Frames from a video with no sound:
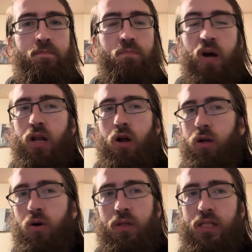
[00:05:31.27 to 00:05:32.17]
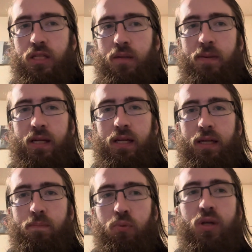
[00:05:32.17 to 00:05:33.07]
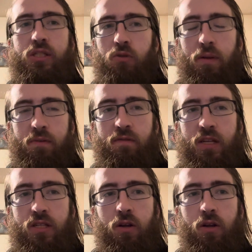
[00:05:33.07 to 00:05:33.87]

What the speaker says: But our goal isn't to be prescriptivist.